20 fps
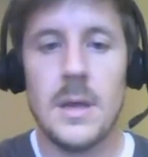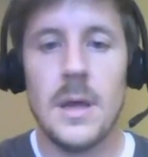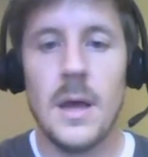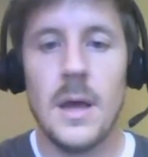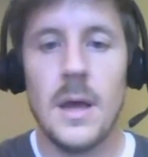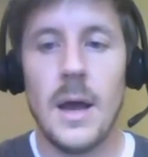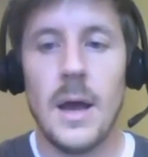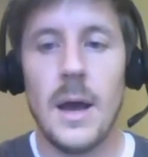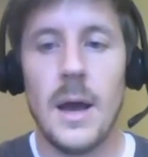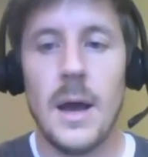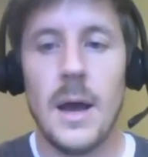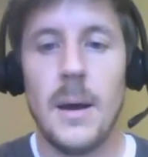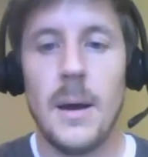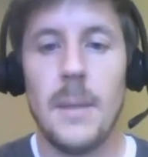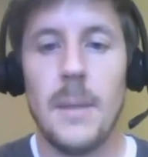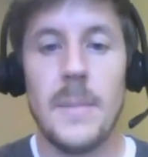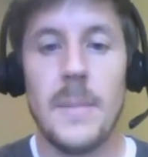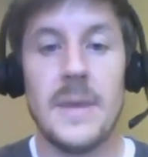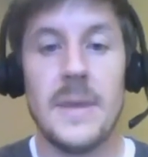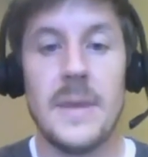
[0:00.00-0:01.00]
Um,
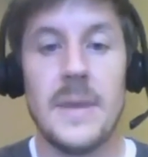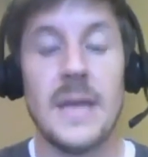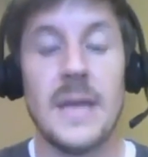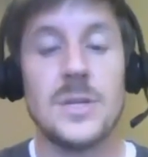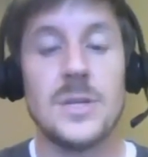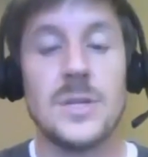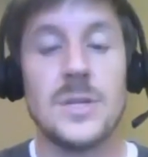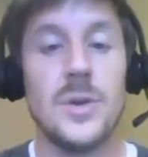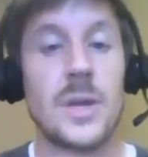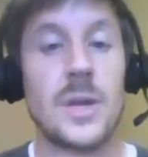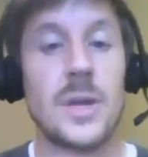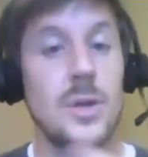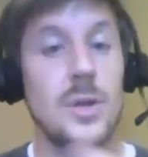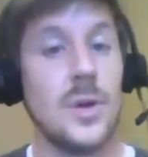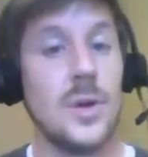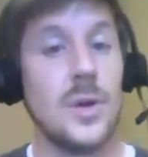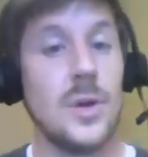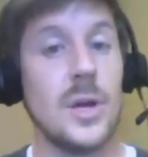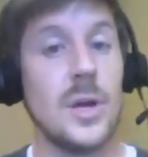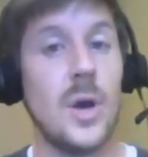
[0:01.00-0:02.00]
yes, you can you
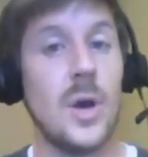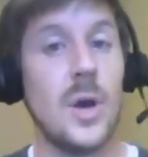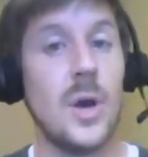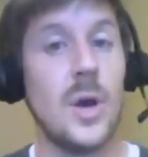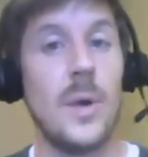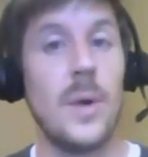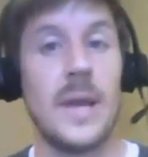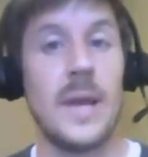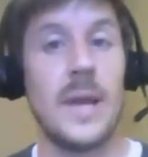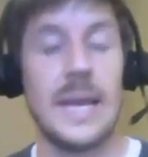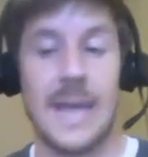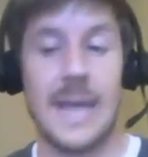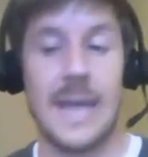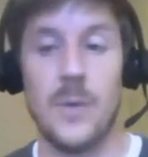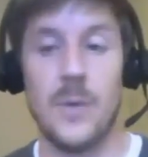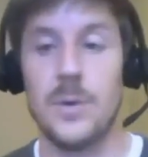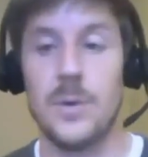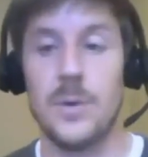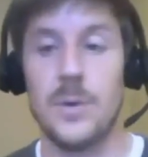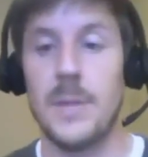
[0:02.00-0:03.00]
can go and, and
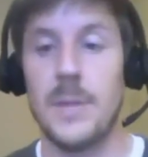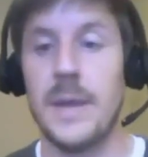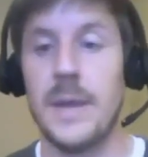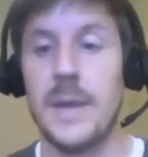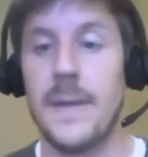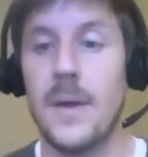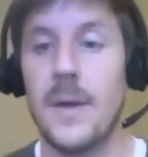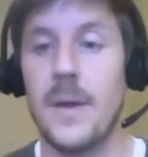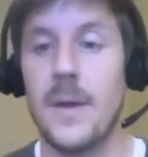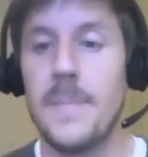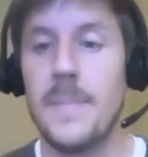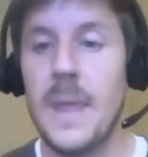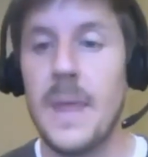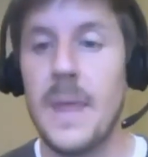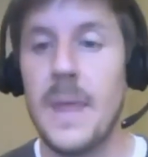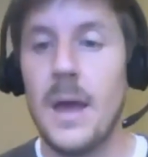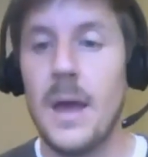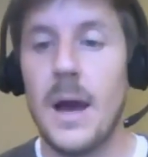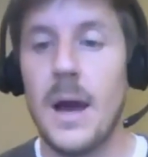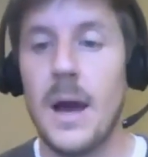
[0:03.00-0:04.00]
count your money there.
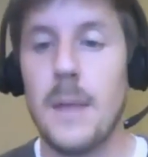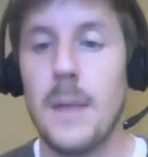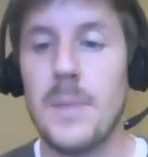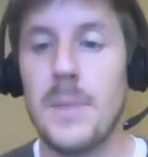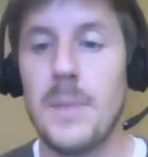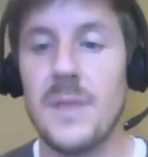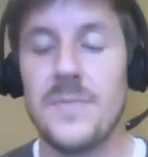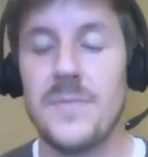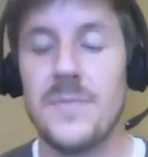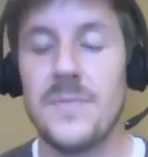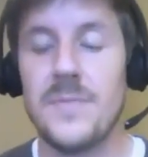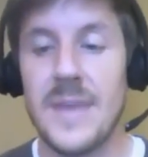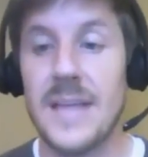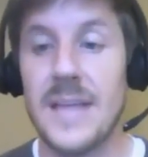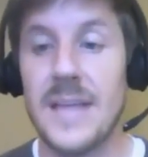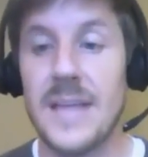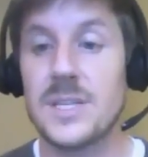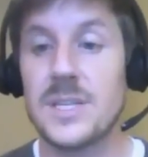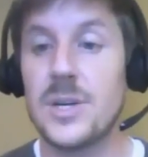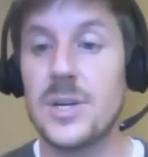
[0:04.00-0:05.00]
Um, but if
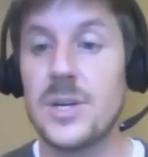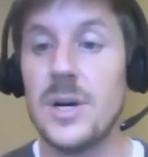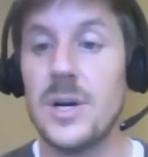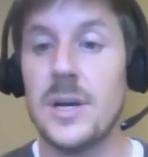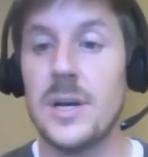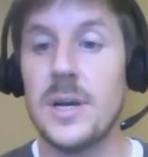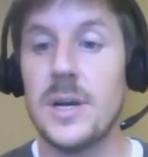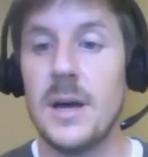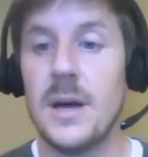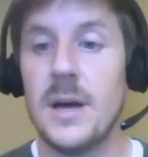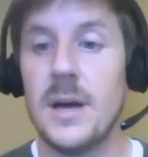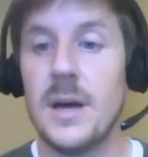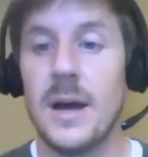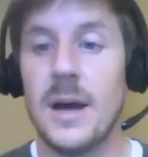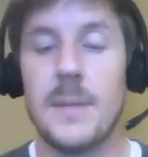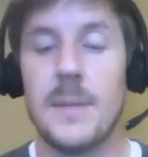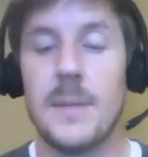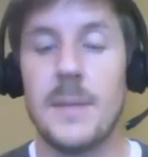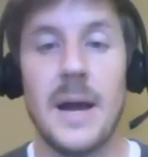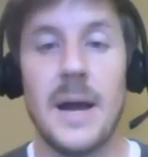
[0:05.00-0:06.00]
yes, good,
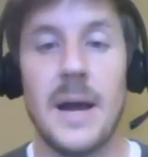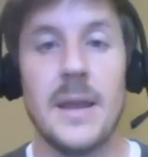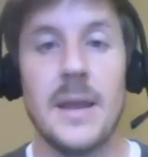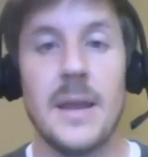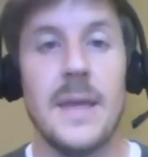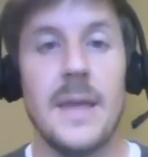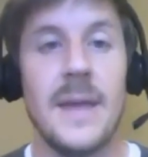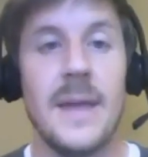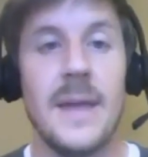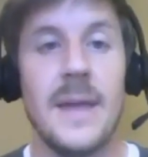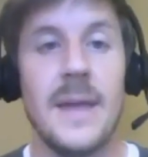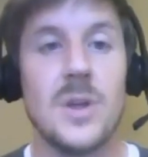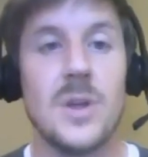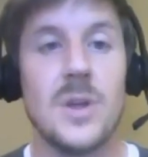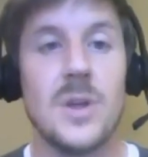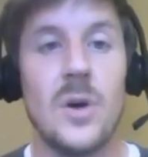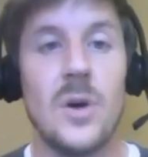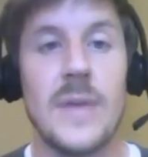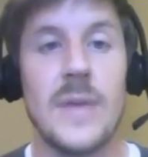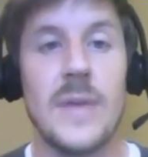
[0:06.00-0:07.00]
Ahmad, that is
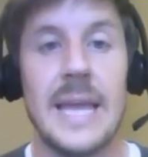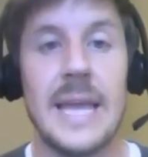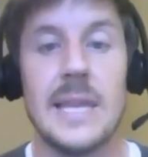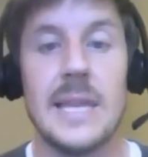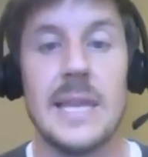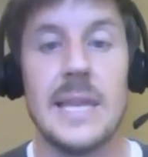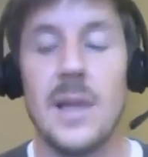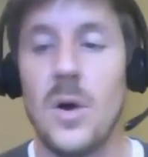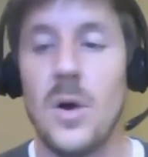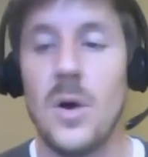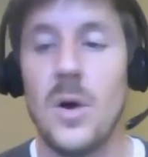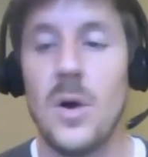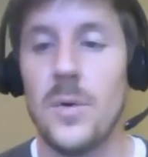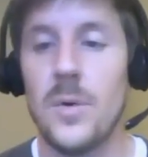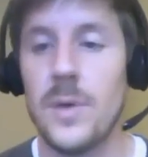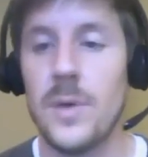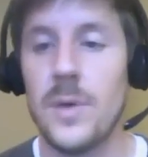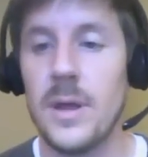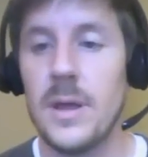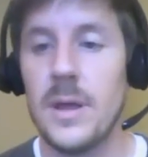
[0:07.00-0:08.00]
called a loan.
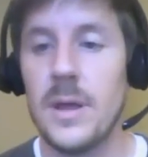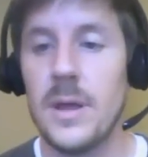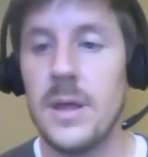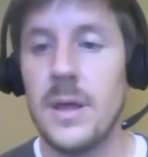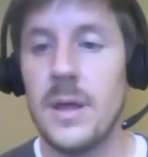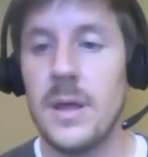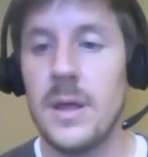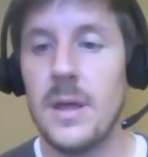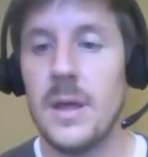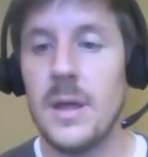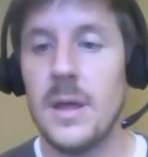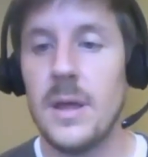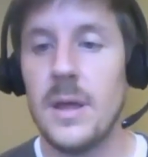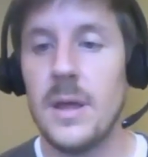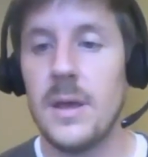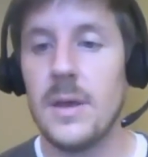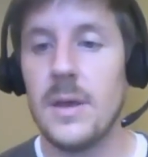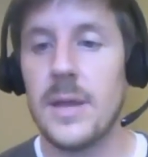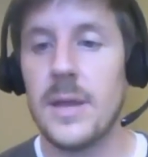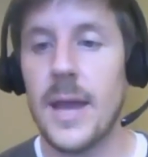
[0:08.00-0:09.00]

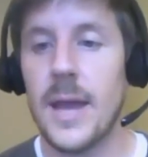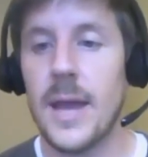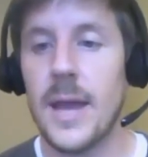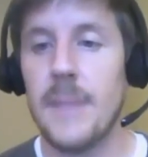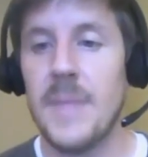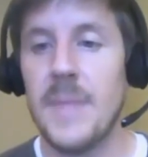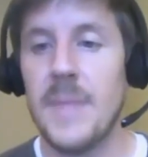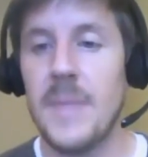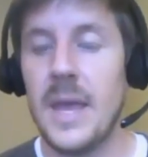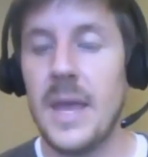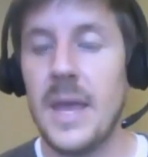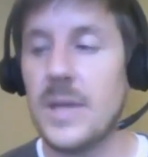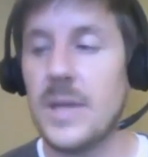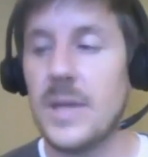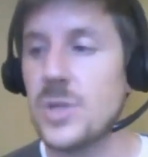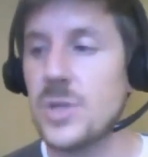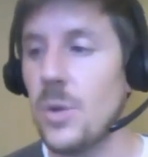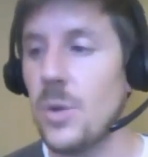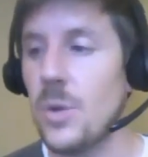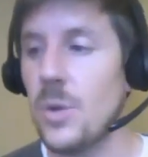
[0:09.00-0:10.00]
Okay, and
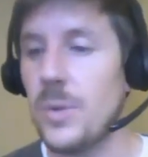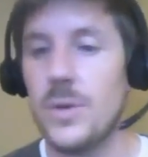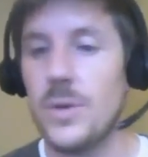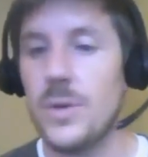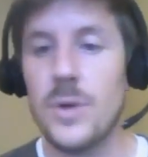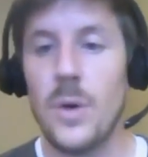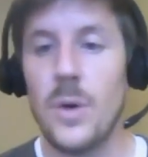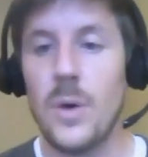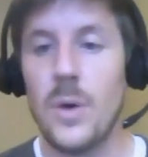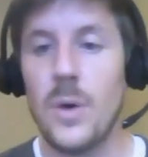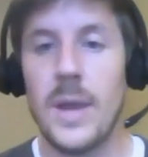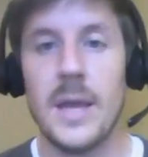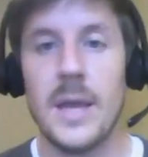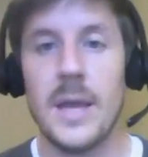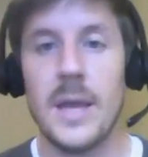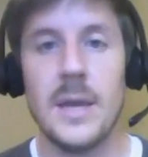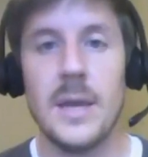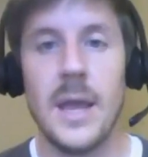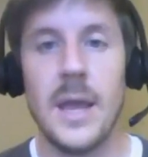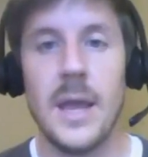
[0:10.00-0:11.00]
so when you go
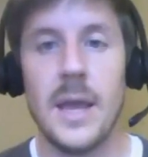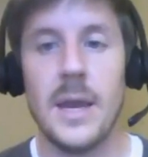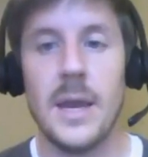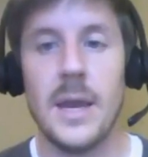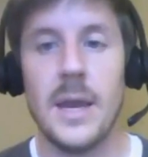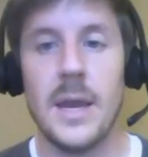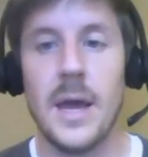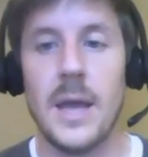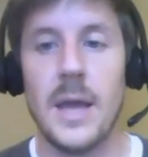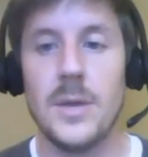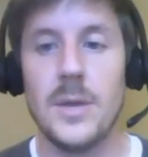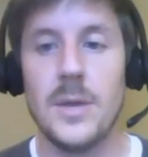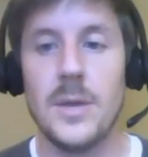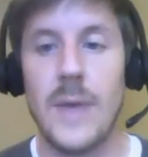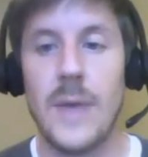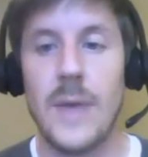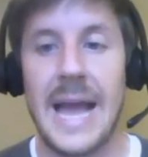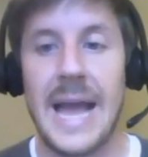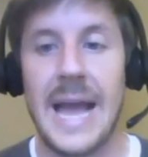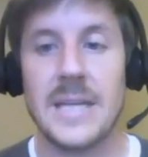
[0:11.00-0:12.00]
in and uh, and you
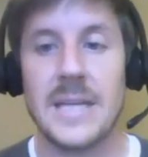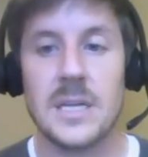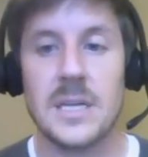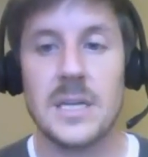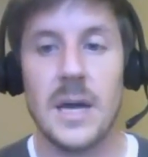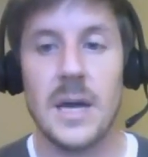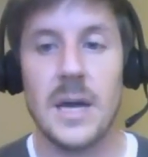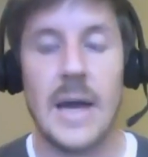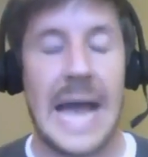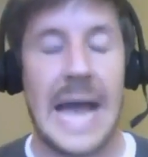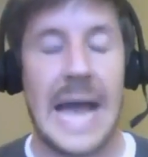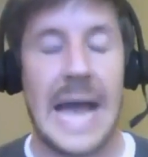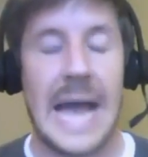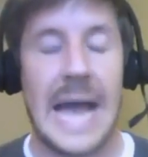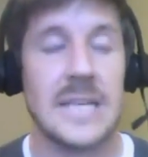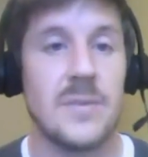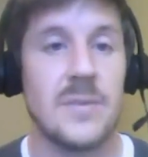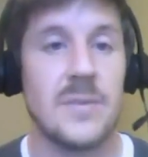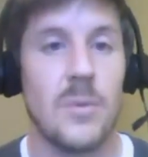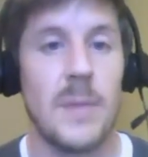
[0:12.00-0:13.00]
ask uh,
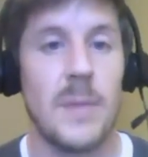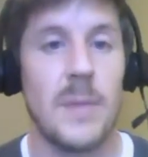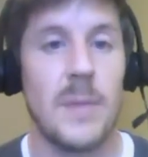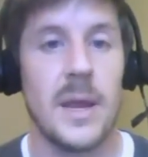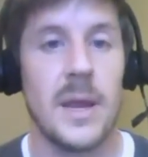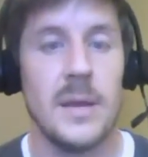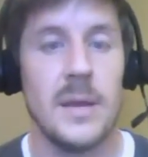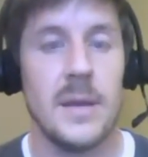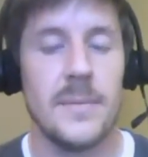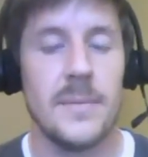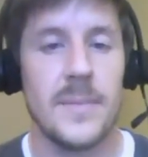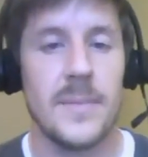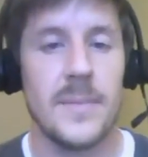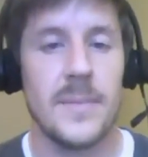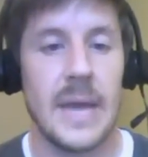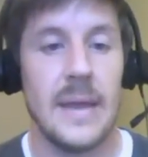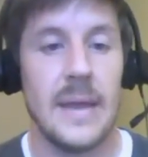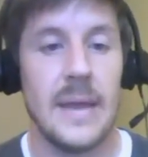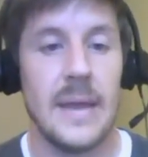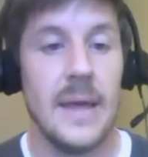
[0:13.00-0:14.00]
ask for money,
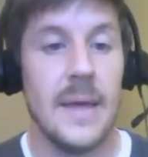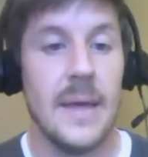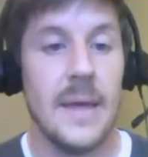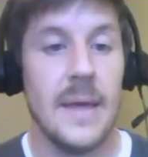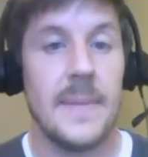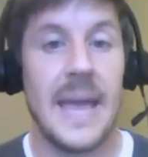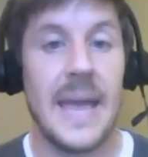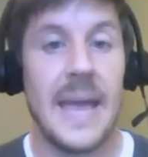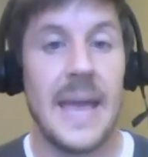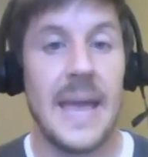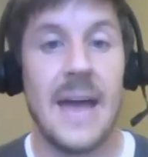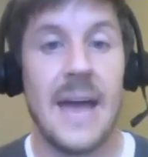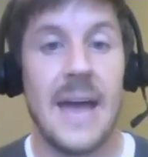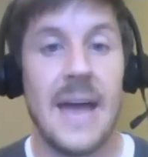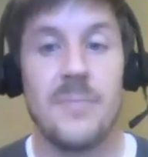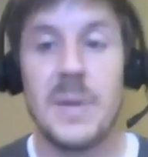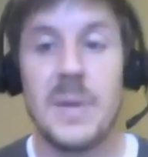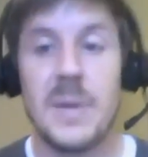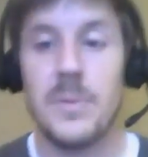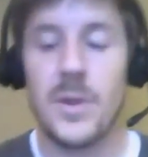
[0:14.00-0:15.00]
okay, they have
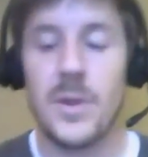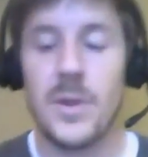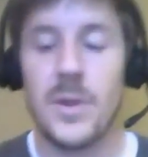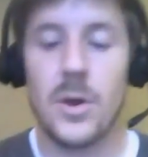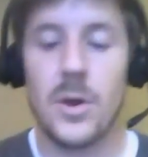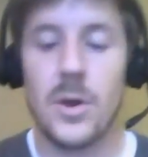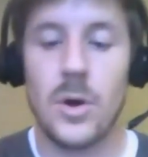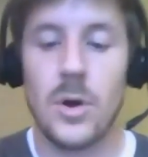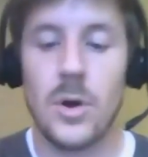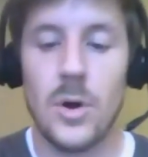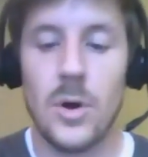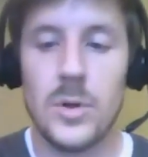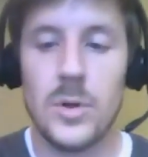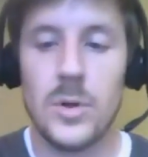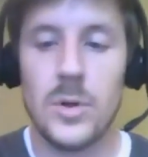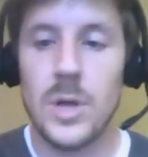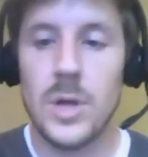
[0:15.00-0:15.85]
people that are called